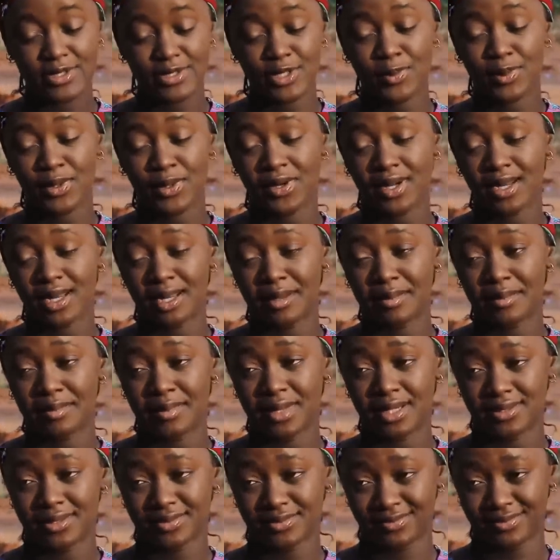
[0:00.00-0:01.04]
My name is
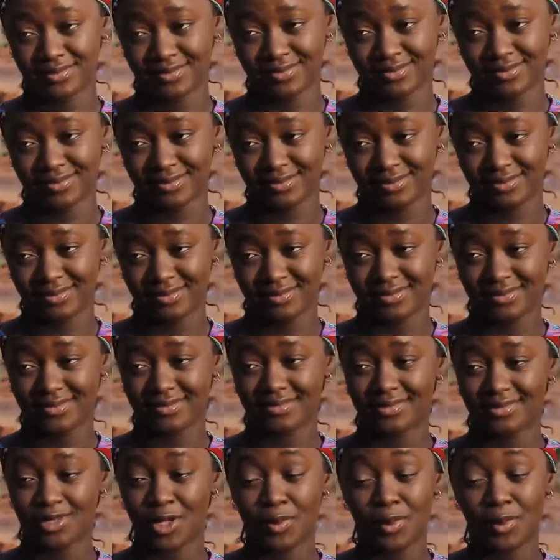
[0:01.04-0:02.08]
Oberanamma.
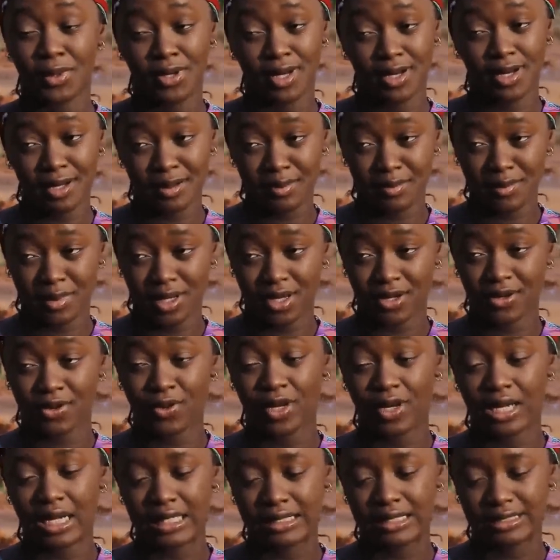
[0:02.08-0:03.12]

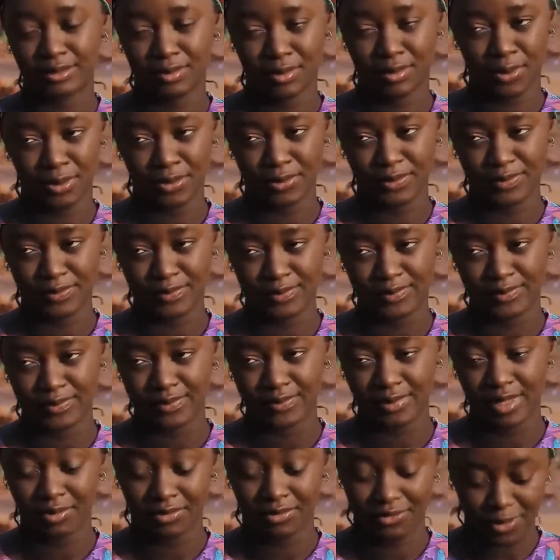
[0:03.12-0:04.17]
Oberanamma Okadibo.
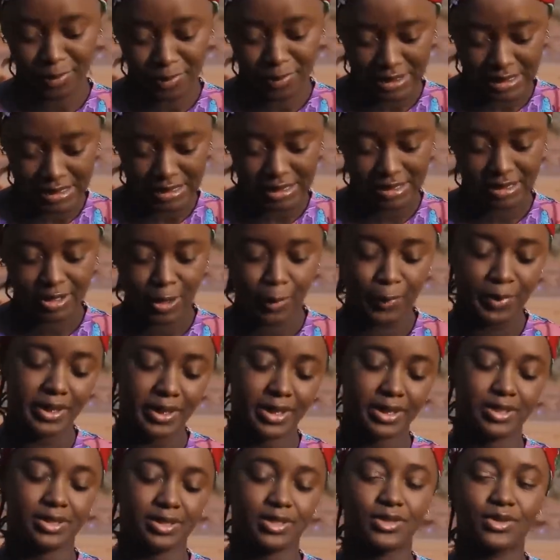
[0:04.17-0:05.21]
I'm from this
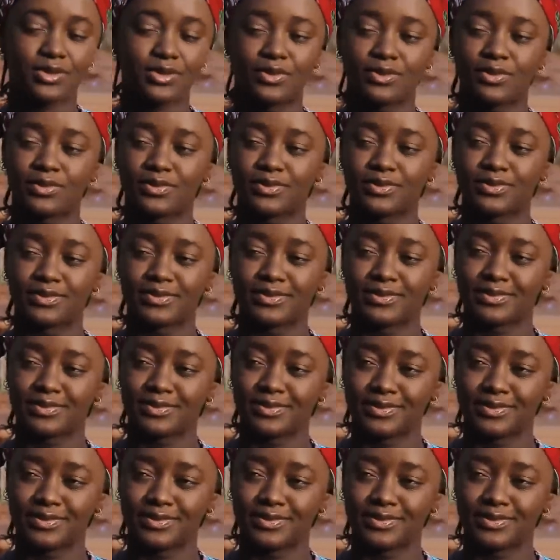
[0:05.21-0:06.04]
community too.